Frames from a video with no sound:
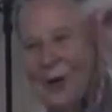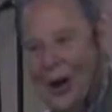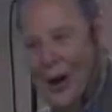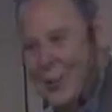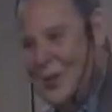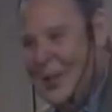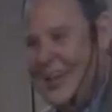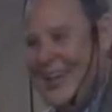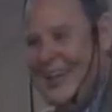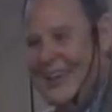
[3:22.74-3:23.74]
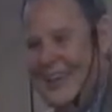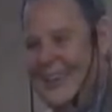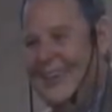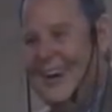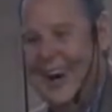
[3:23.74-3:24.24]
go up the
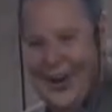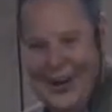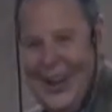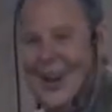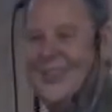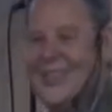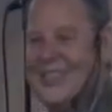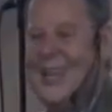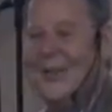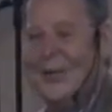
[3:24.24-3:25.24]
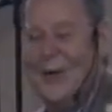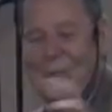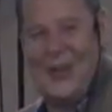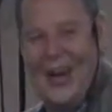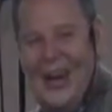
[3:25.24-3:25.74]
hill, unload the stuff
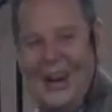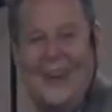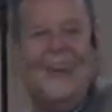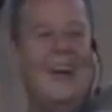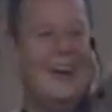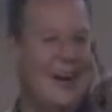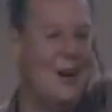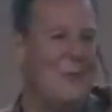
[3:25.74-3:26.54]
up there,